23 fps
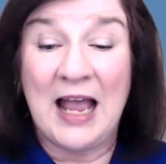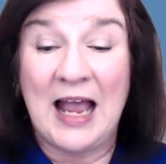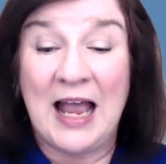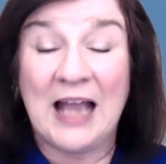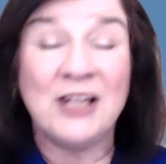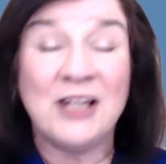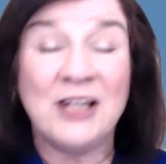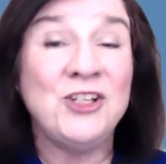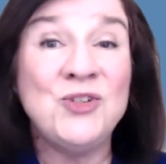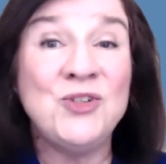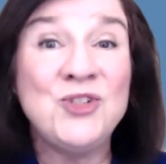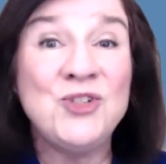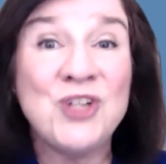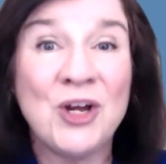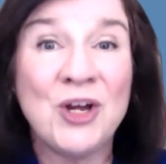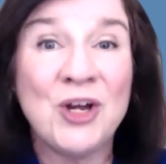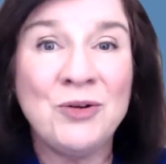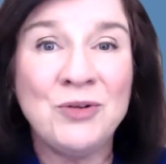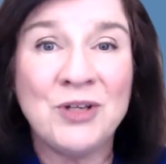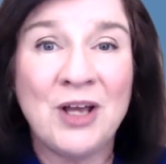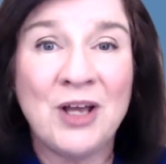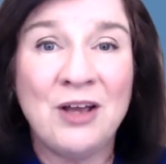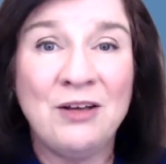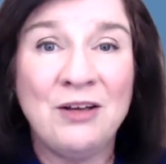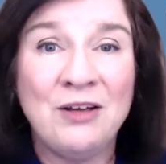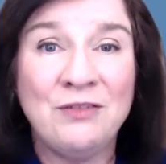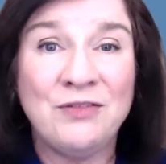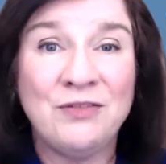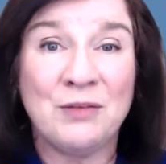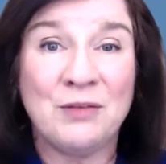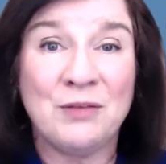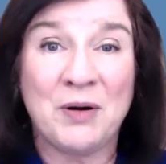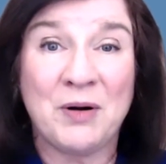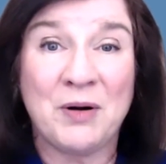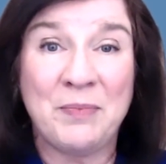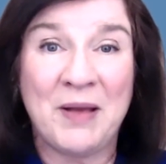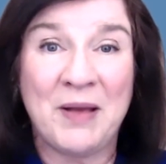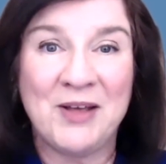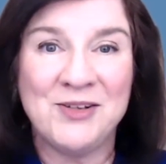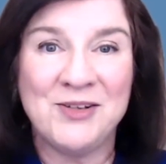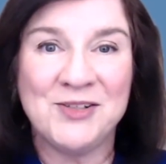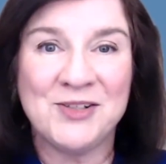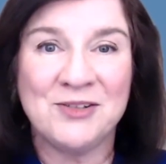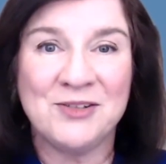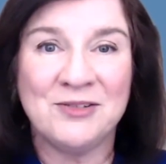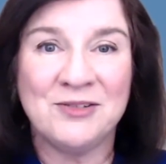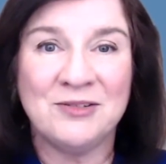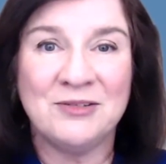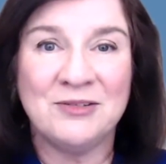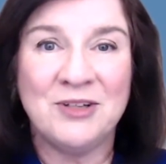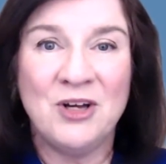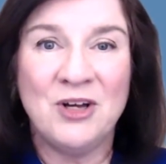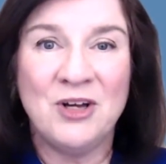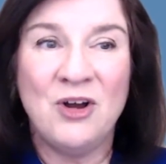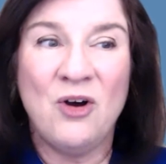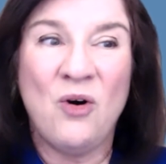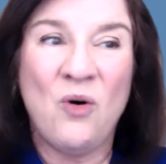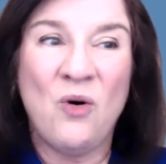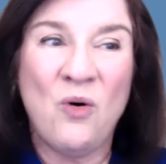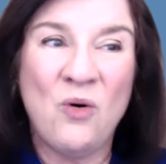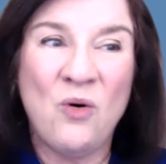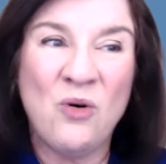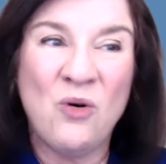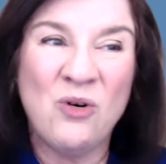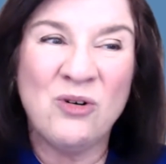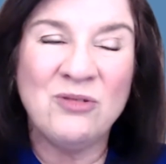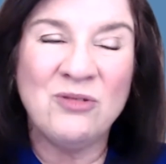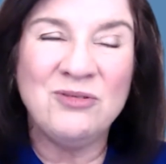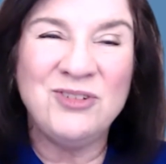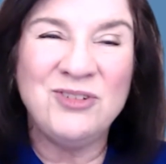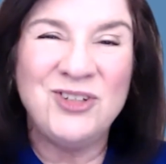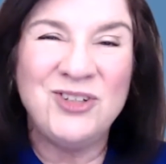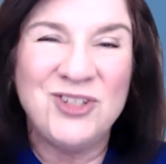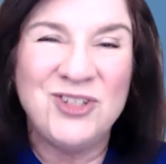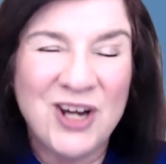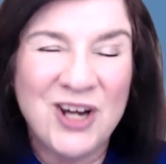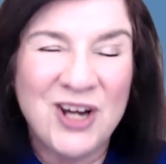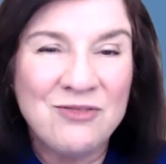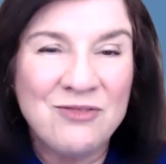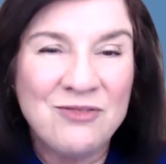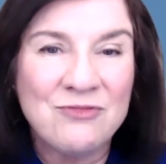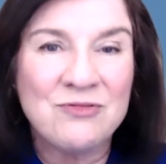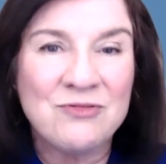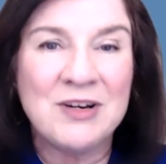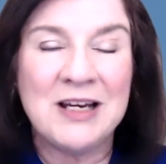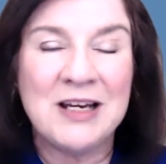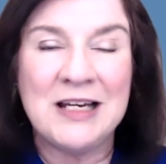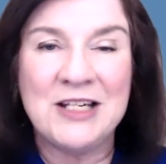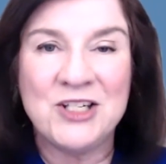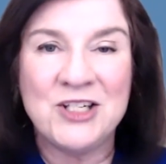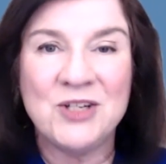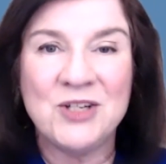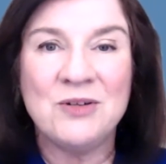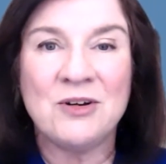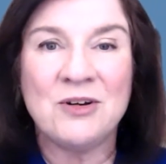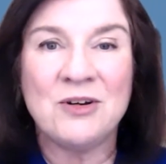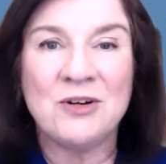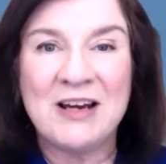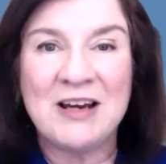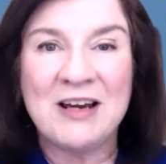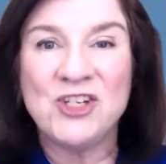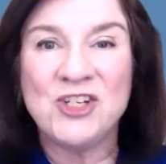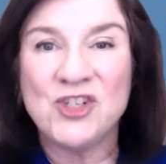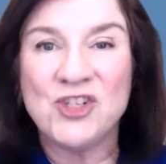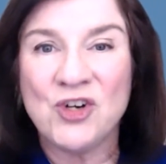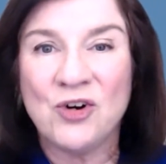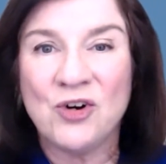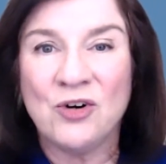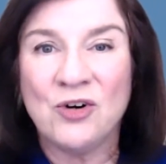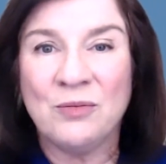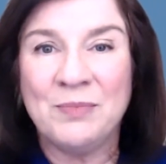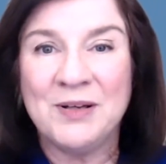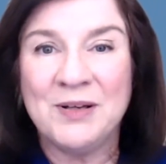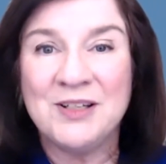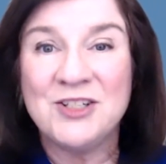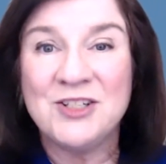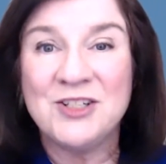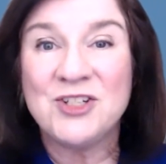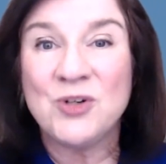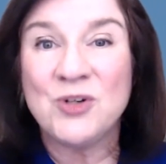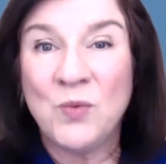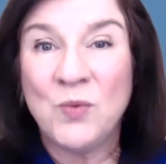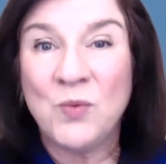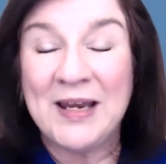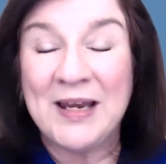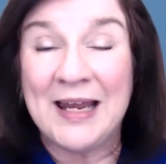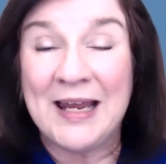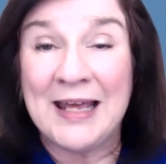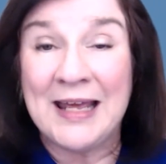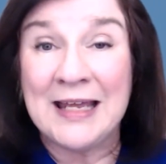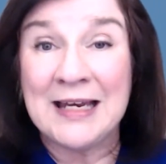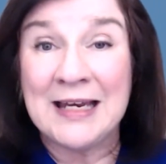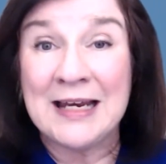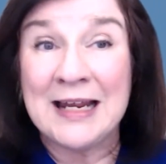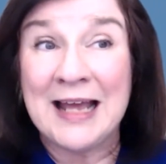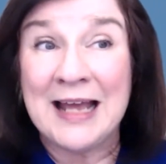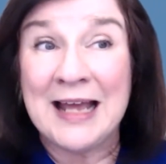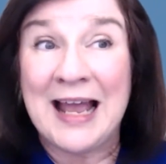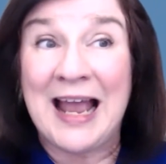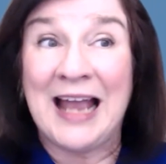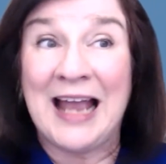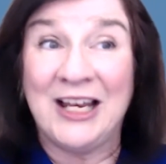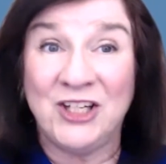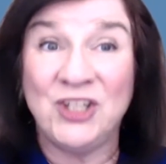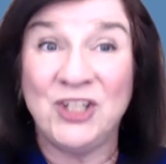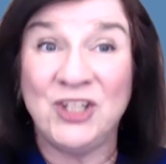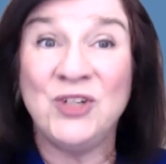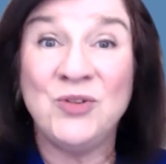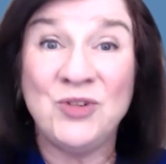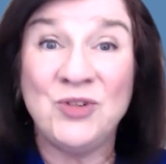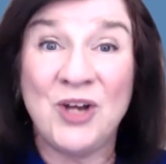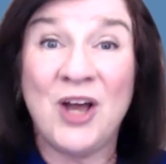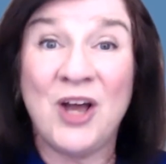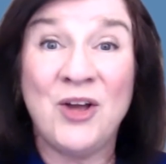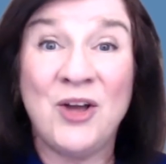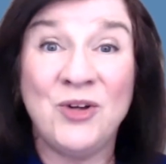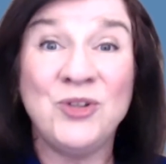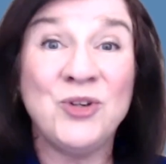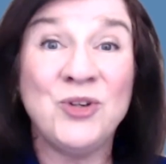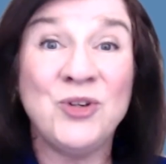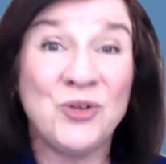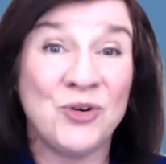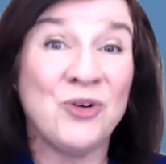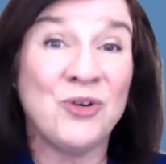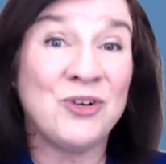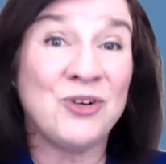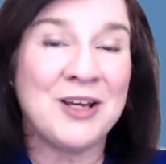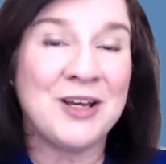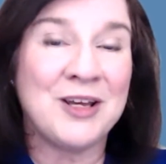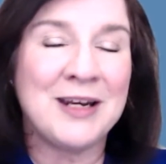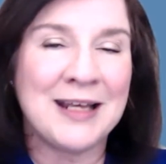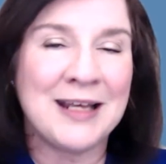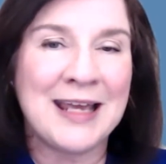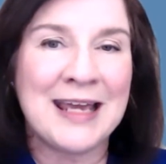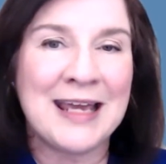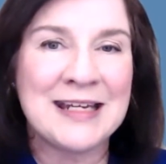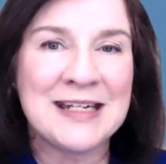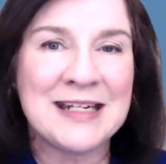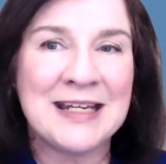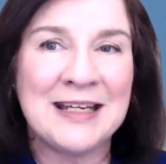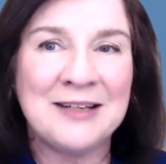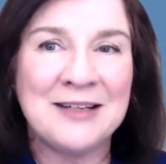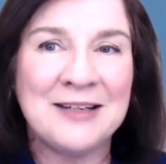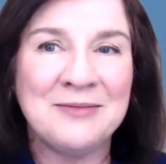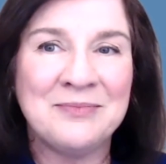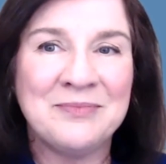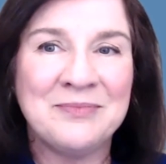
and you don't go for the proposal, or you don't really do a great job to win it, and you know you're not going to get it.